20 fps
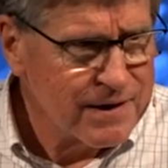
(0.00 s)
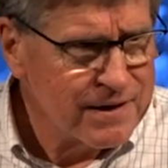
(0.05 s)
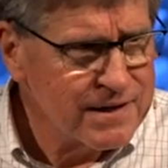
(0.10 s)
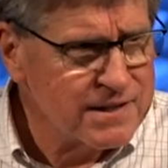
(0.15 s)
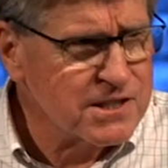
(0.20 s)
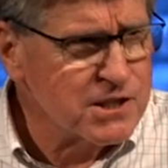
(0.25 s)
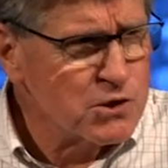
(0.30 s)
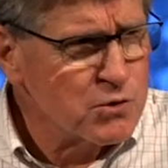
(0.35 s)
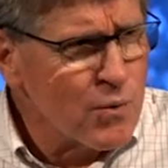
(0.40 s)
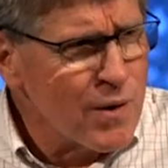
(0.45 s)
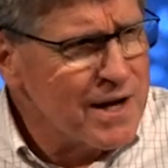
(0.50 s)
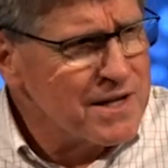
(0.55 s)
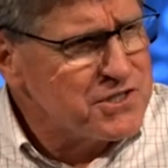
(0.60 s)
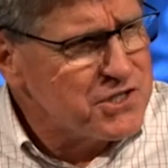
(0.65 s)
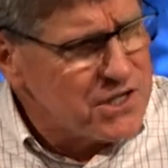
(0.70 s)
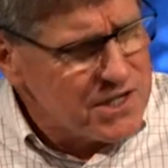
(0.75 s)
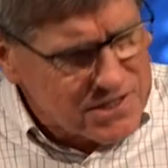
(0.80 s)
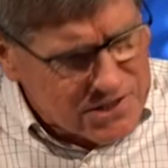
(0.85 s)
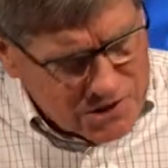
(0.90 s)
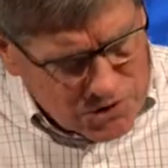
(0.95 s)
This is why
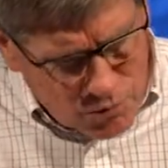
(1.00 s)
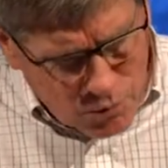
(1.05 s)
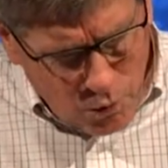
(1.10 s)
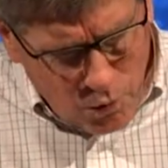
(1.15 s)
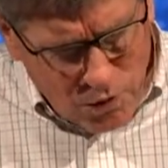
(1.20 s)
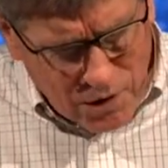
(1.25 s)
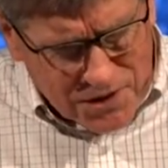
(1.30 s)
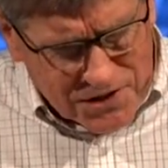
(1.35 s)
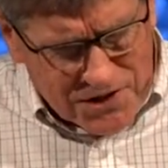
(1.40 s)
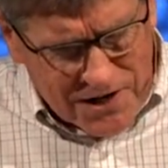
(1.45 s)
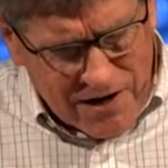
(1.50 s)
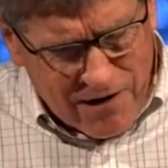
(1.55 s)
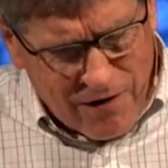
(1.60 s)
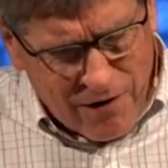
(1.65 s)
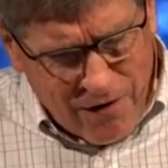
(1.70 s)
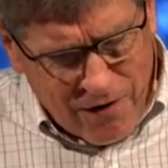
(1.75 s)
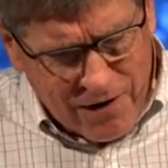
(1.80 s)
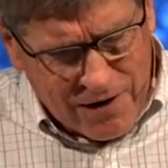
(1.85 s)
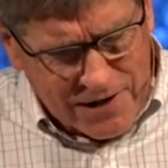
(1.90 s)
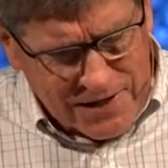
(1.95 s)
Jesus works in our
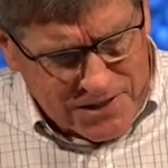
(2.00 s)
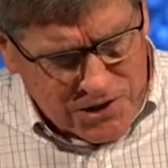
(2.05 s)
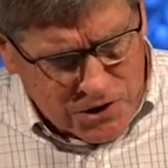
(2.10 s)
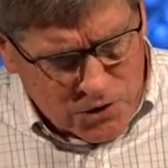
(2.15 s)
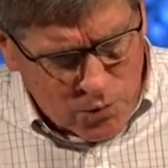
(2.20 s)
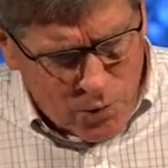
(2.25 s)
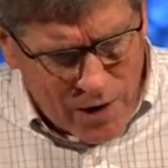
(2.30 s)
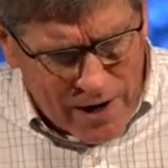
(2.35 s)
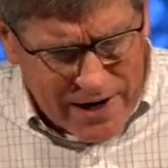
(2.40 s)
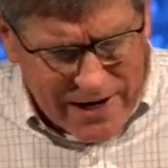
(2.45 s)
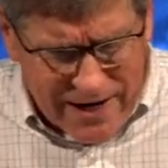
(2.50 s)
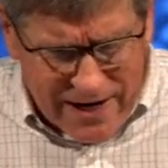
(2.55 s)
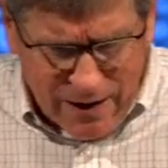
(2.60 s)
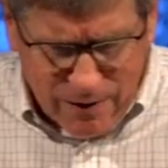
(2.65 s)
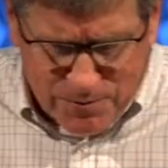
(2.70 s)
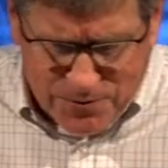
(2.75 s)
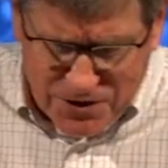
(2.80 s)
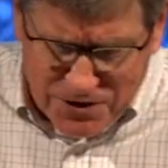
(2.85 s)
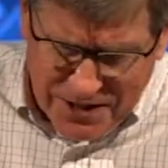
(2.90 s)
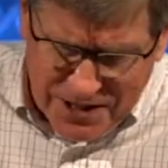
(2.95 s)
heart. This is why he
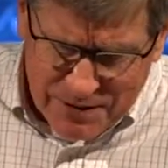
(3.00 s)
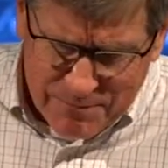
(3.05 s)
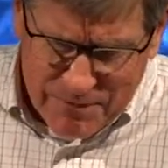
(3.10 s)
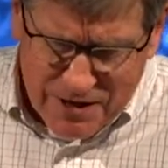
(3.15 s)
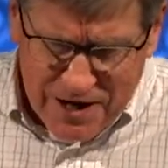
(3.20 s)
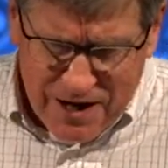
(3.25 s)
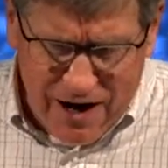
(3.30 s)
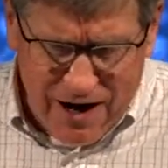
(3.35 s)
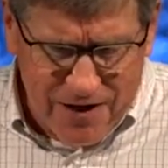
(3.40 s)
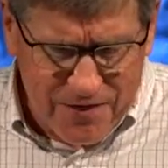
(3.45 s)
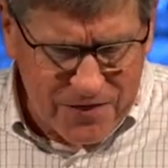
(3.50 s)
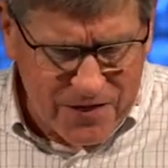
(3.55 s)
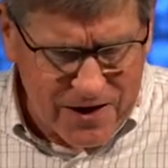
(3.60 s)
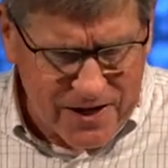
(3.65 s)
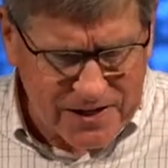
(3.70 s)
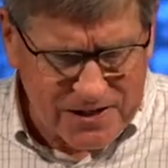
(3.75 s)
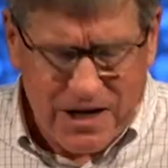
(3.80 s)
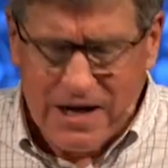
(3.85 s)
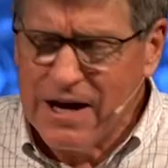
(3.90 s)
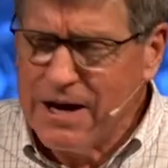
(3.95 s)
helps us get beyond
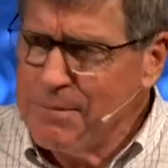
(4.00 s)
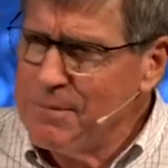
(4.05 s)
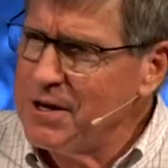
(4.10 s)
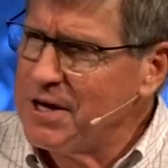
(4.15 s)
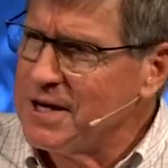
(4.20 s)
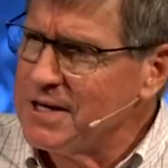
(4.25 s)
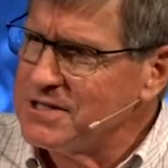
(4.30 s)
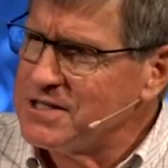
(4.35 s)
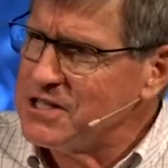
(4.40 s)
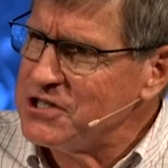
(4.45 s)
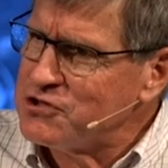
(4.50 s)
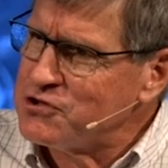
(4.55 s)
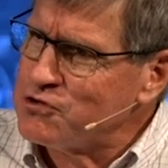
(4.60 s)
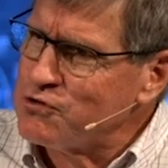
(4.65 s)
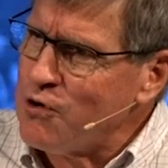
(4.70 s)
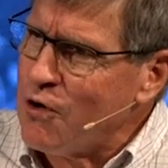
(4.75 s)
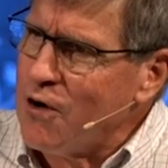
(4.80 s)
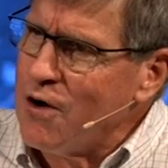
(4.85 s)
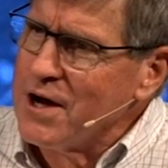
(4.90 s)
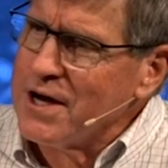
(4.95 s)
things, because he's
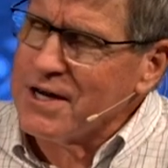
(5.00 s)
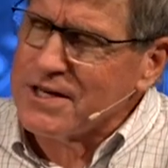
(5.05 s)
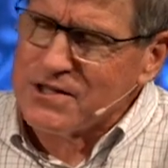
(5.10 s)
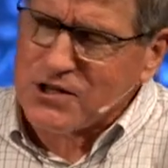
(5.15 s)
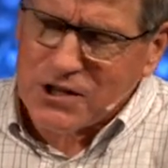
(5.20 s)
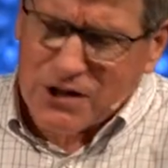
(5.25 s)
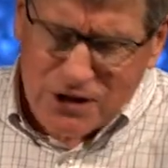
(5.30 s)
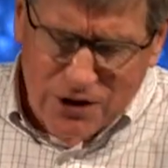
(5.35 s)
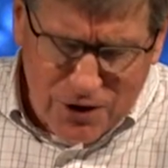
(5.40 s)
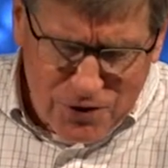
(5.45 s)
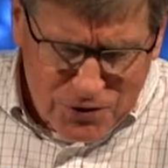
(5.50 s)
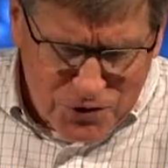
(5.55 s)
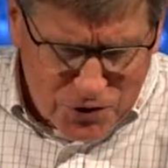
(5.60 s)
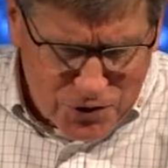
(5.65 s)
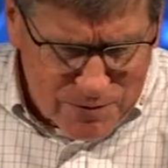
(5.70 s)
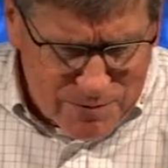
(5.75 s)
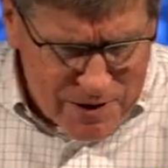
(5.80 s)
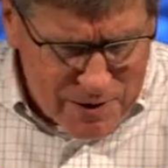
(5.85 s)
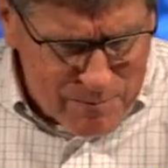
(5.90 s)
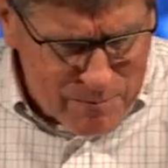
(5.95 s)
drawing us
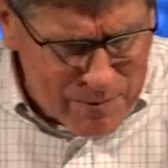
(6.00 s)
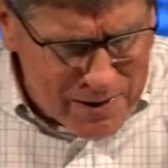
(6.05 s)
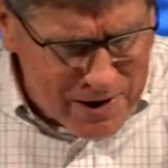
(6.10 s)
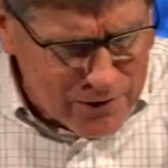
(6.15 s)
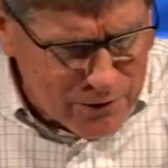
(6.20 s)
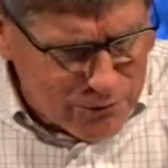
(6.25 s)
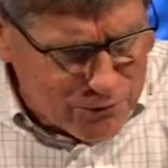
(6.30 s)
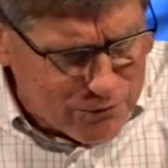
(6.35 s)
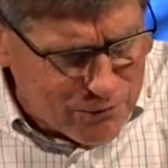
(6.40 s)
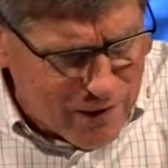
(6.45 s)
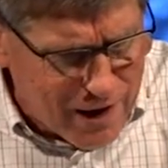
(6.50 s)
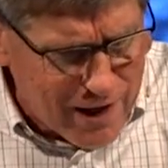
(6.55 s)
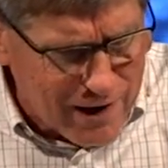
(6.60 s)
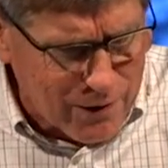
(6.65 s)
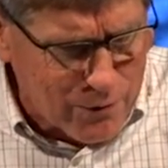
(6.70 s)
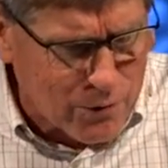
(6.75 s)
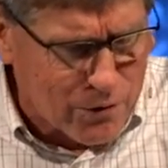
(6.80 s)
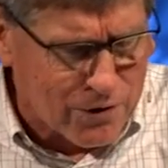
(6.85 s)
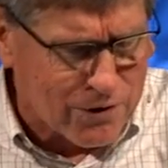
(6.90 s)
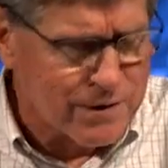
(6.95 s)
closer to be a better
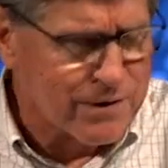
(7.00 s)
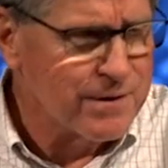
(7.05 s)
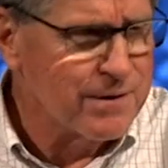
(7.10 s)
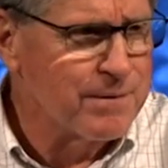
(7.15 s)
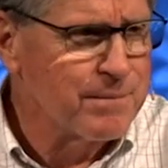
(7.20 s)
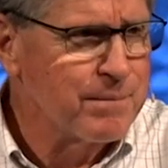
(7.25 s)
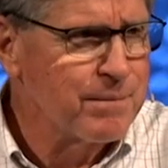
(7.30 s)
follower.